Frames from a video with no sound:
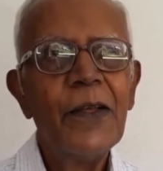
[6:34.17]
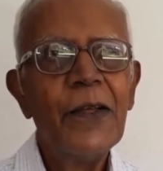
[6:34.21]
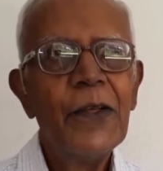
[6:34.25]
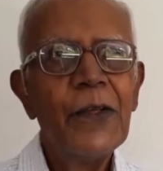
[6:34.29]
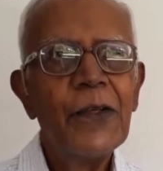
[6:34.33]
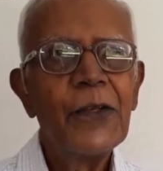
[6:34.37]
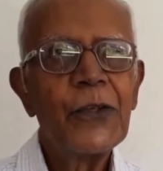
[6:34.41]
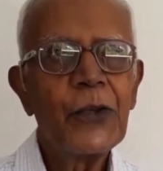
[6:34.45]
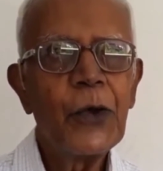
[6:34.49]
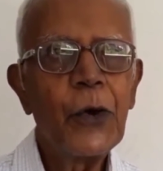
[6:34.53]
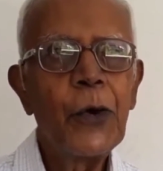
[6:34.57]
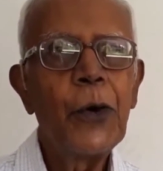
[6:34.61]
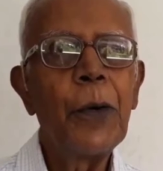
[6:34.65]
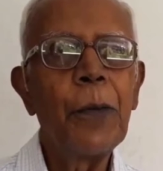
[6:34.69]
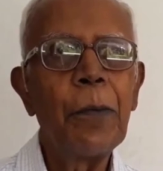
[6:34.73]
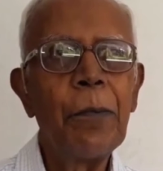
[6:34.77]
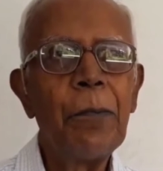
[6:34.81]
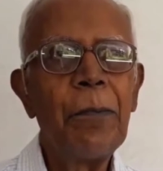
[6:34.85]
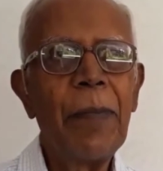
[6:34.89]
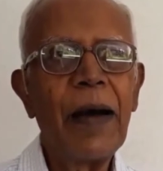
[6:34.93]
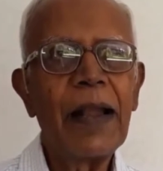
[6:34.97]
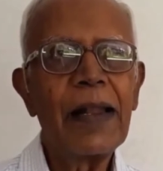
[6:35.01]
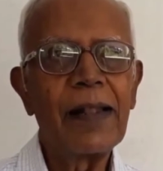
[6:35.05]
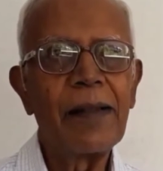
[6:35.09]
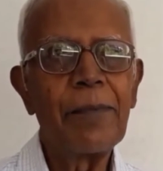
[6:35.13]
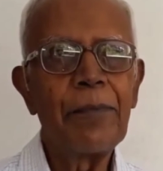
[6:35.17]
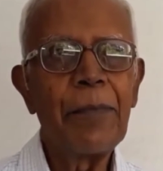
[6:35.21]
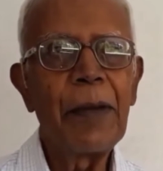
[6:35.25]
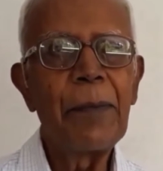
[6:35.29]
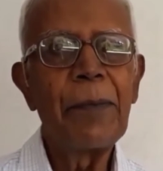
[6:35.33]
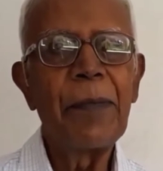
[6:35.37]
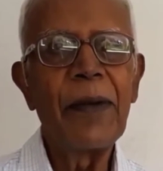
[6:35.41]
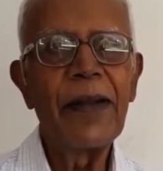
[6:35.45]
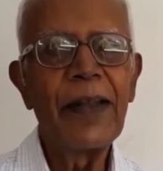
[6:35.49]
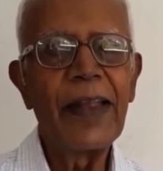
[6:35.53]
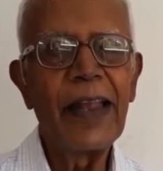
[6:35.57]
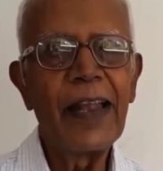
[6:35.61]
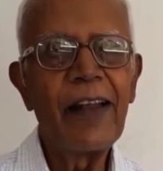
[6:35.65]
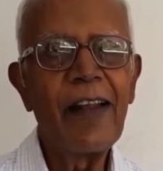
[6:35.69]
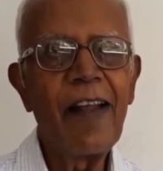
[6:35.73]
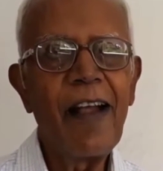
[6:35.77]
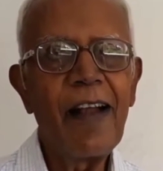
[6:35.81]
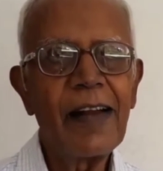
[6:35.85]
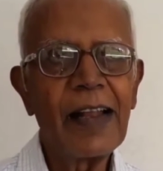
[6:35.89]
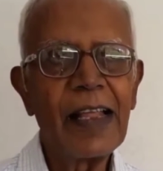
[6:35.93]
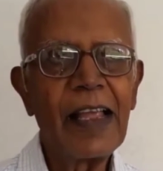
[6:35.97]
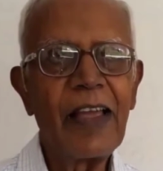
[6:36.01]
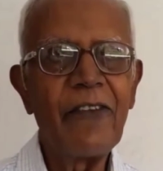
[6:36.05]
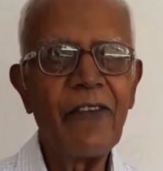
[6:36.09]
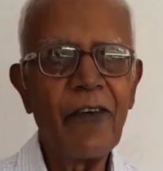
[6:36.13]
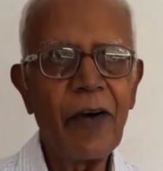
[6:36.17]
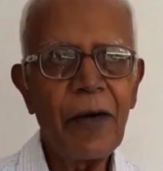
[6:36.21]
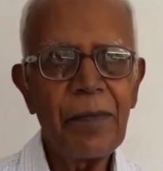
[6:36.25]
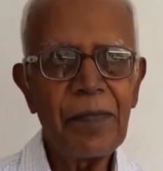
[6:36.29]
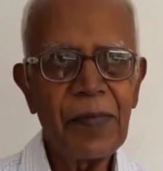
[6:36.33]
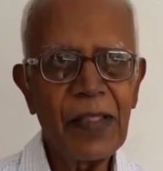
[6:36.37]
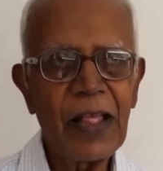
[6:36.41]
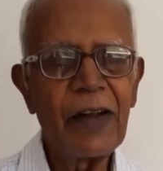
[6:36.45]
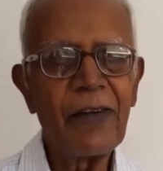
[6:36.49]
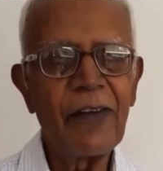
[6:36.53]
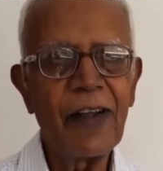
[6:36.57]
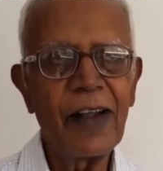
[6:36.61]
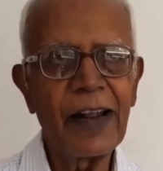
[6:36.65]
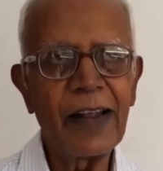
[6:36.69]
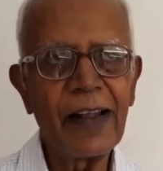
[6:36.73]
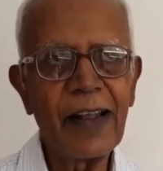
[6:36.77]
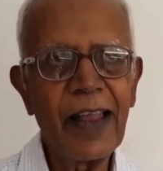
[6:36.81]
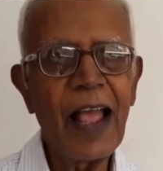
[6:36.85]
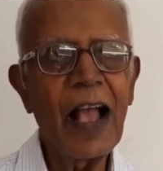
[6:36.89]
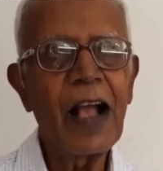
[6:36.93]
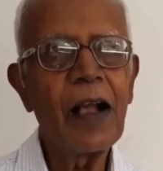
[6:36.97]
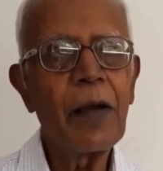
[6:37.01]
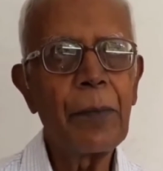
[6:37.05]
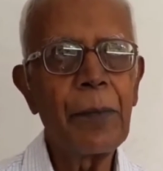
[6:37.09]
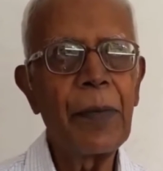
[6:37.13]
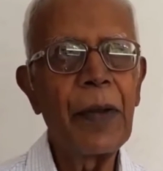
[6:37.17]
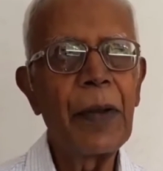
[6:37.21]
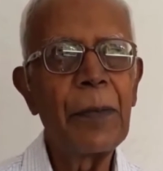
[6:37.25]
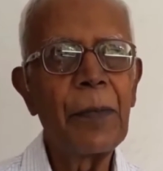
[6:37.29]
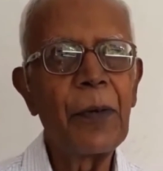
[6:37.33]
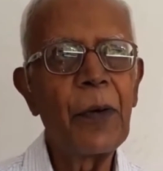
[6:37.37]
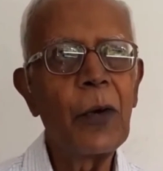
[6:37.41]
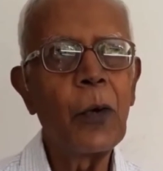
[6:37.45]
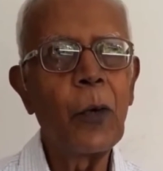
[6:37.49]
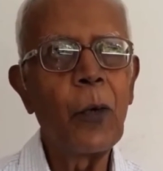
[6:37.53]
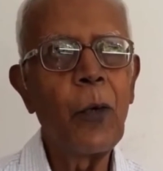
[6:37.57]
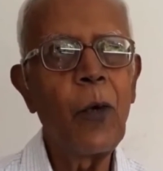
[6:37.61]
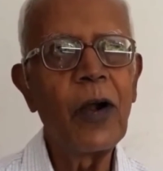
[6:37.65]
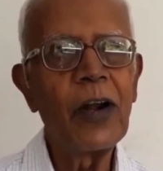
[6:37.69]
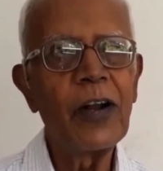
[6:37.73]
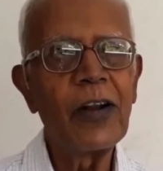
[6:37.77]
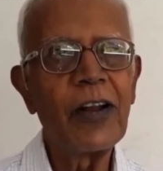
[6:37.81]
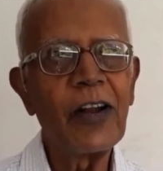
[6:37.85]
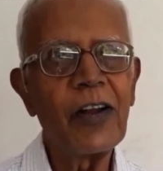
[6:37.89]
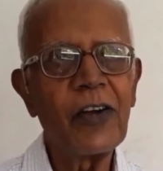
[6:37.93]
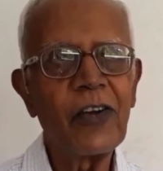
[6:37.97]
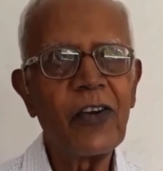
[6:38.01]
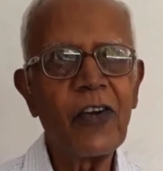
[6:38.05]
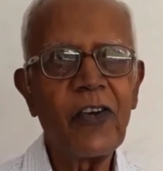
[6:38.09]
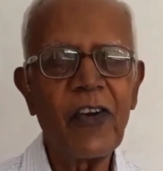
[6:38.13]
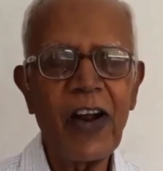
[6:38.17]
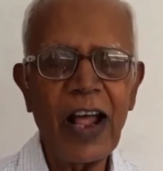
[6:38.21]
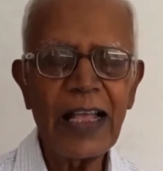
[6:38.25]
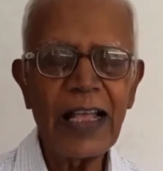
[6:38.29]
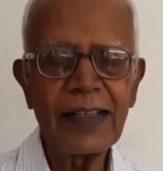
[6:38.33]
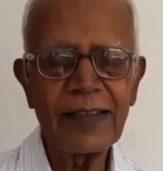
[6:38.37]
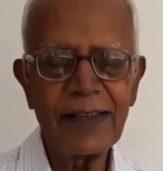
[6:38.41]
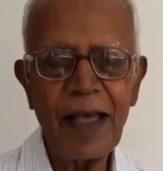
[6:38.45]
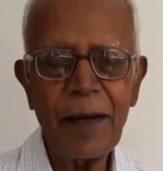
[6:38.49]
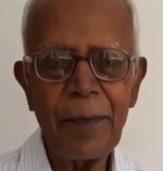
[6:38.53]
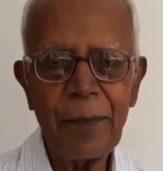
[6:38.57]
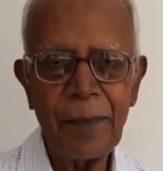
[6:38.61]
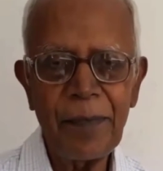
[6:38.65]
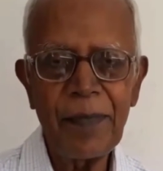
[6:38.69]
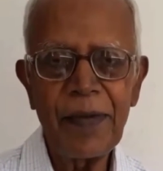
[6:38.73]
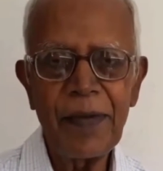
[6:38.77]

So, but people did not give up. There were young people who wanted to rise up.